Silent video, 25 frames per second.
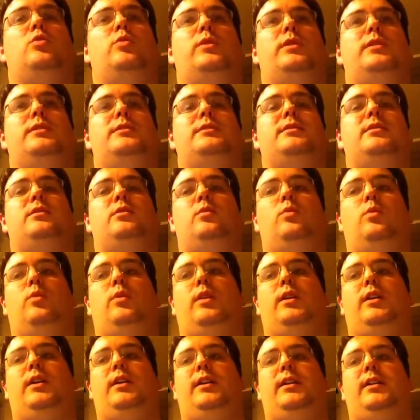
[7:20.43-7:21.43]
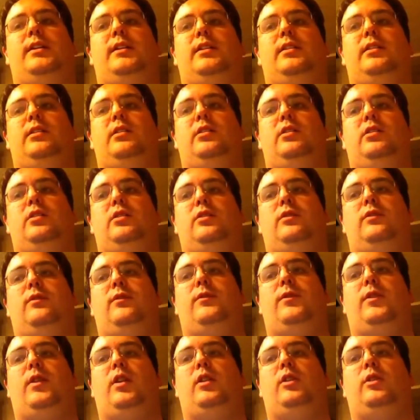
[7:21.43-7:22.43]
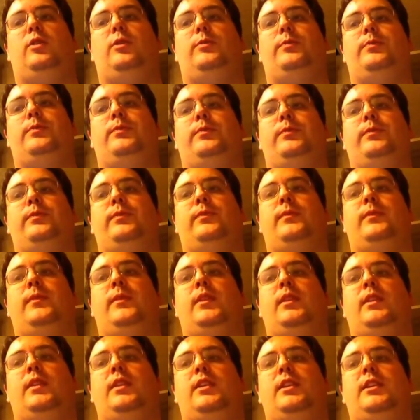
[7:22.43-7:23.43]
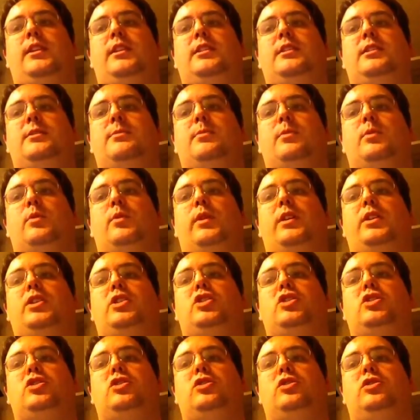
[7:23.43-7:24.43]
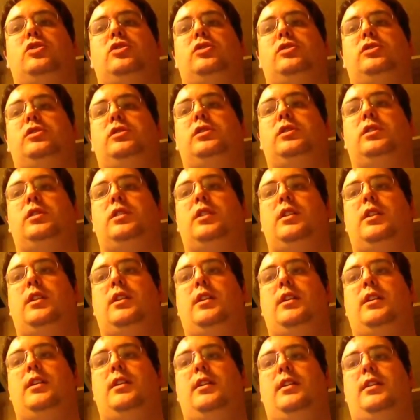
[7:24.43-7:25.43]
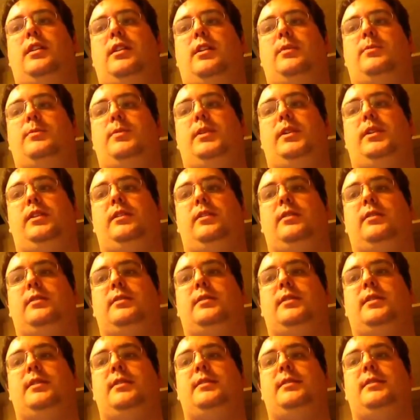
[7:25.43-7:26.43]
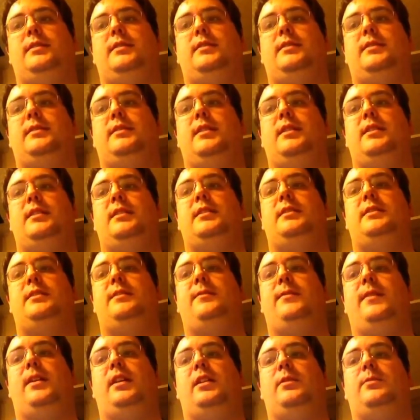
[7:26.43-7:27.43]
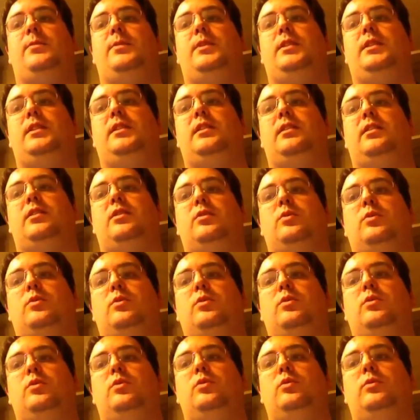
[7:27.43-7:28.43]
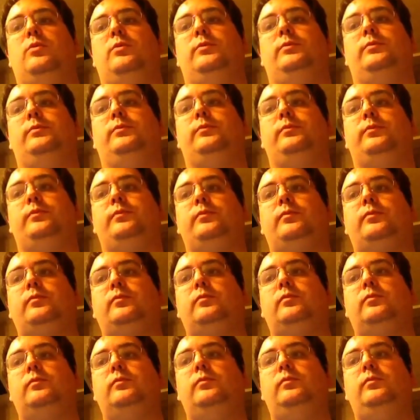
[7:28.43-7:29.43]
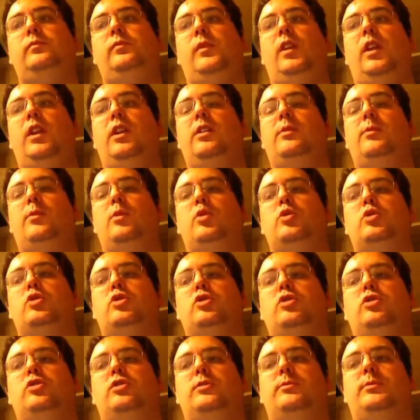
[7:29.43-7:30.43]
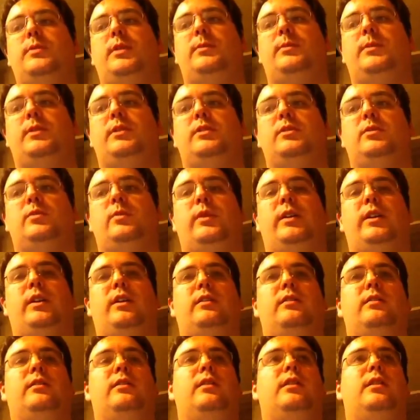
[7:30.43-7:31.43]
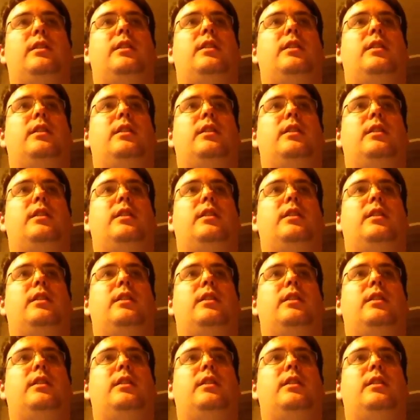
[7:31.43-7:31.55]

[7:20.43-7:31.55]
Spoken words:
reason why you follow. Inspirational appeals. This is developing it through an emotional commitment where,